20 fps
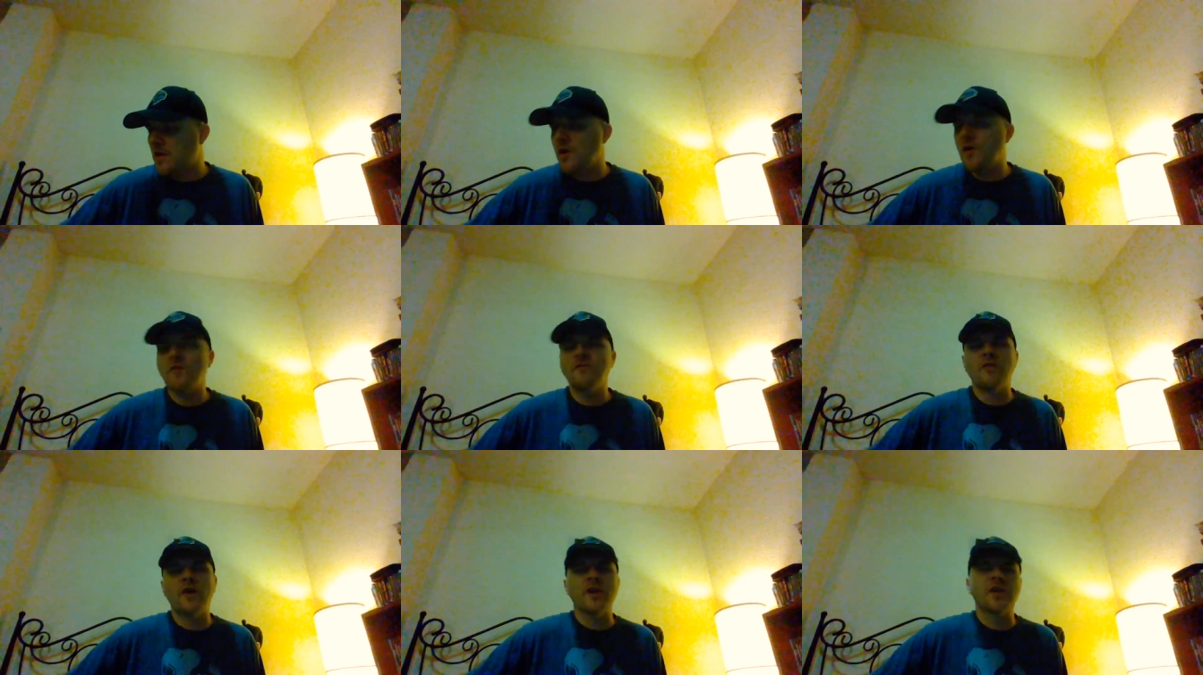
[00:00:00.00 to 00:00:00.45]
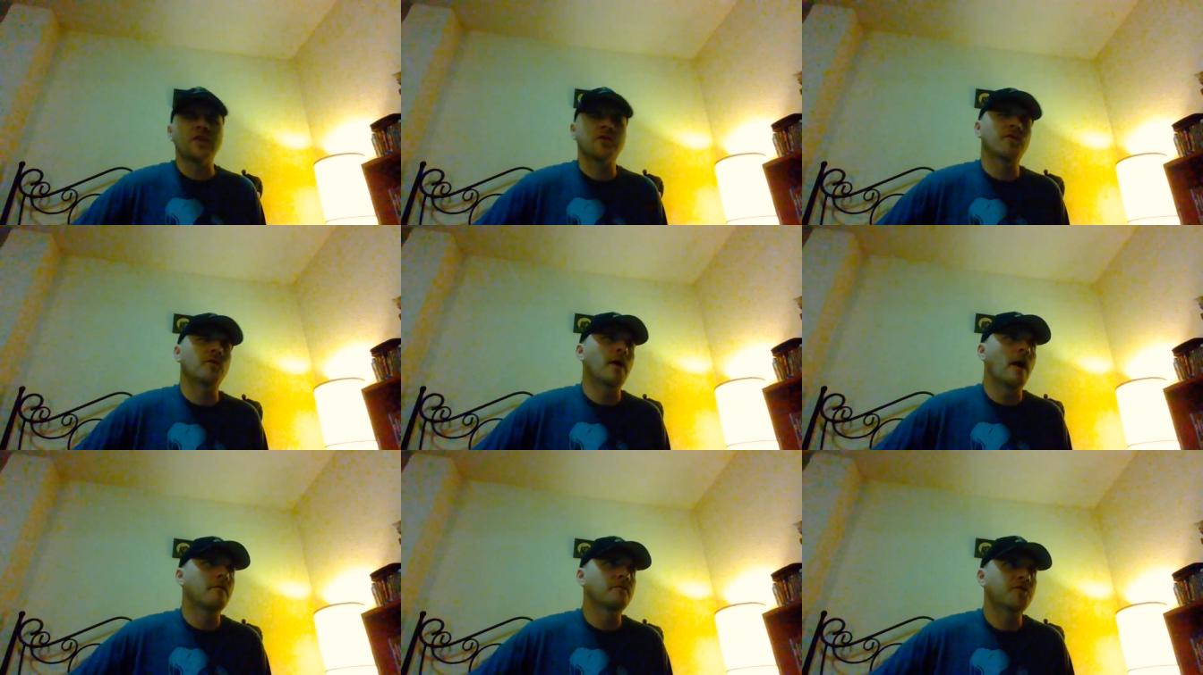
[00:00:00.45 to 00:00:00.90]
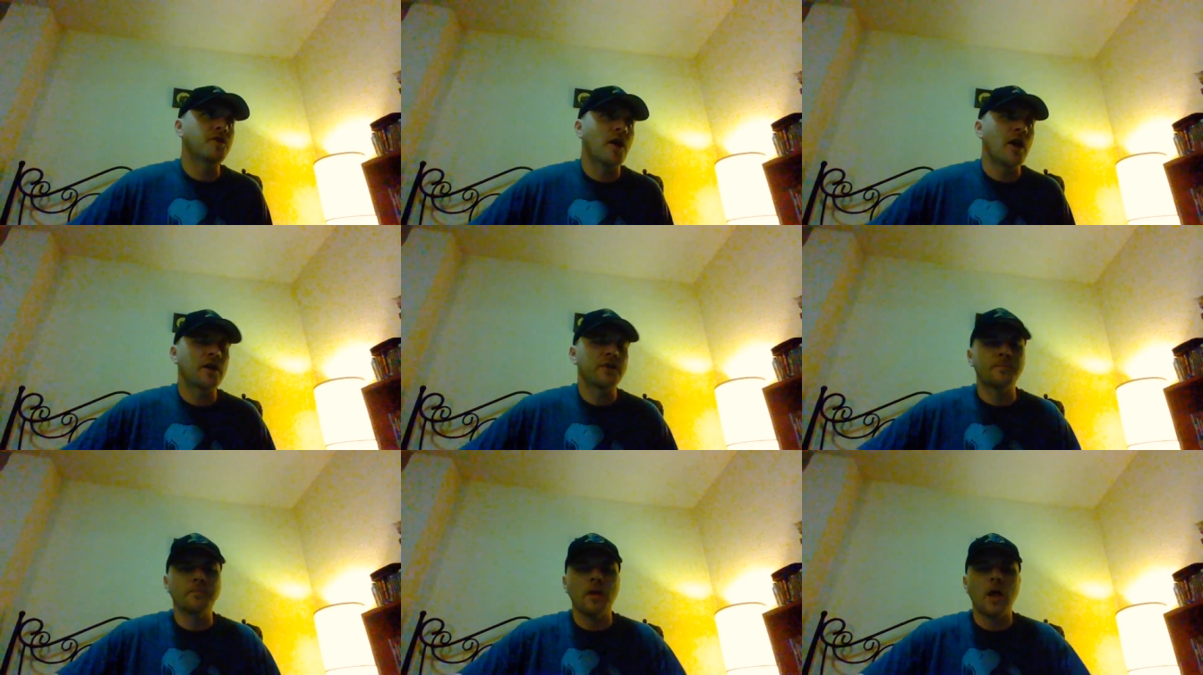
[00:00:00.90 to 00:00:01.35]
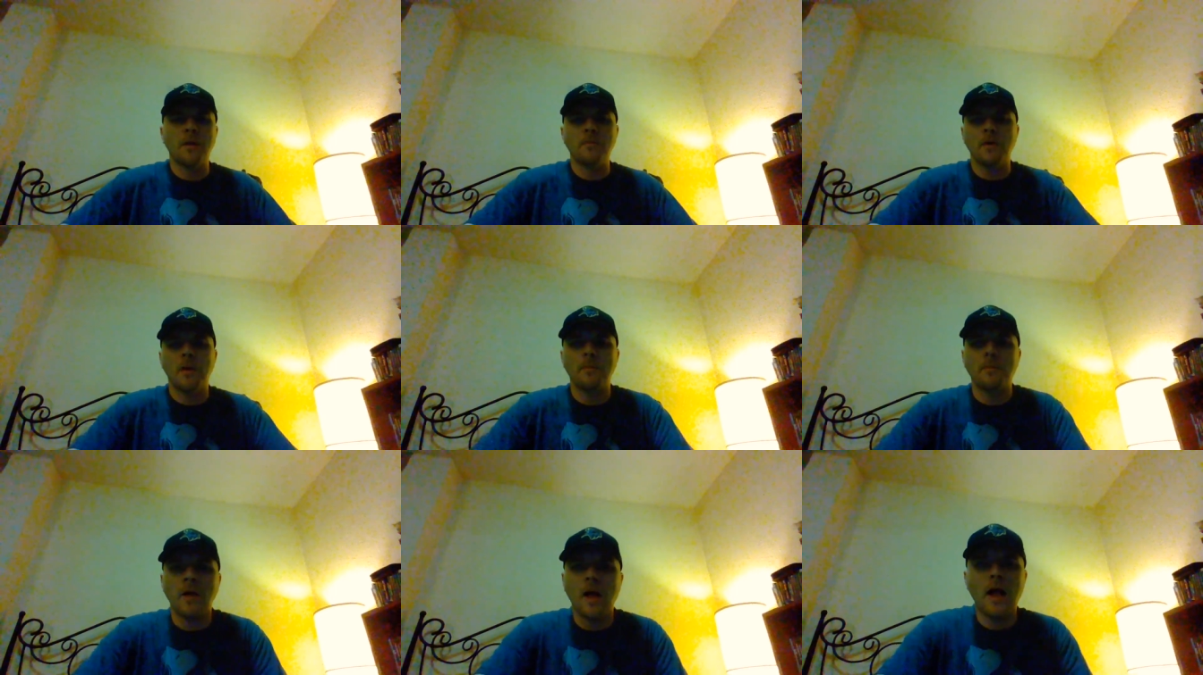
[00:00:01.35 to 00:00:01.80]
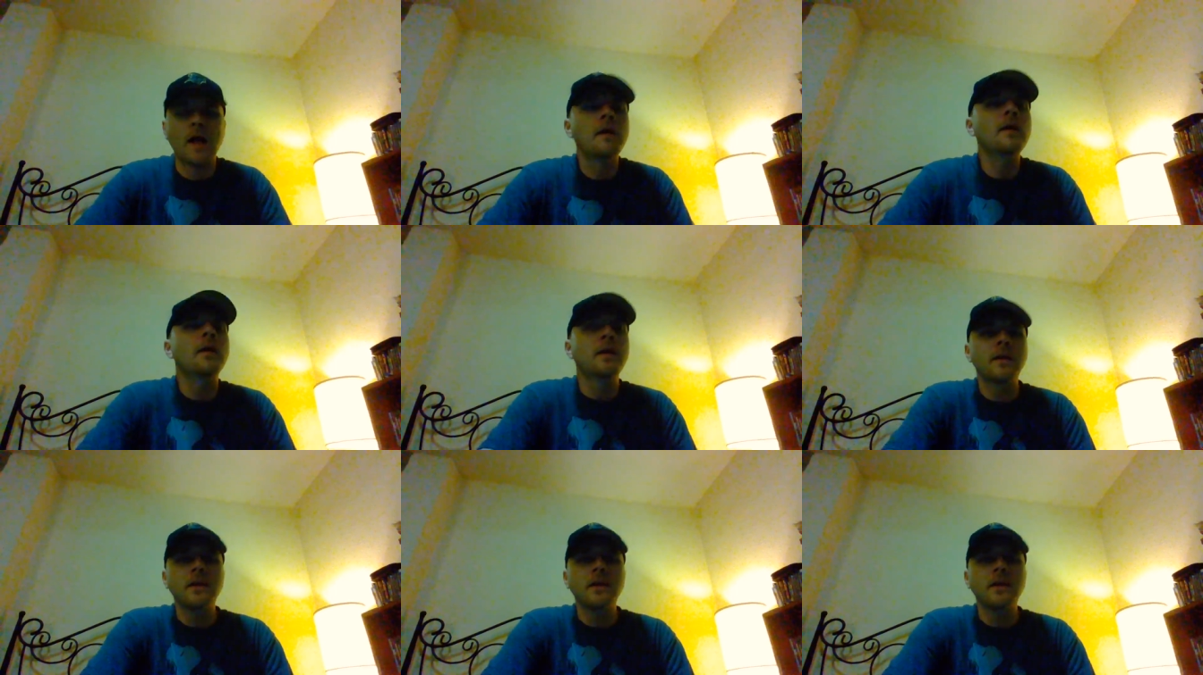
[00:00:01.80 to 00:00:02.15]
oh, the Vikings don't have a chance, blah, blah, blah.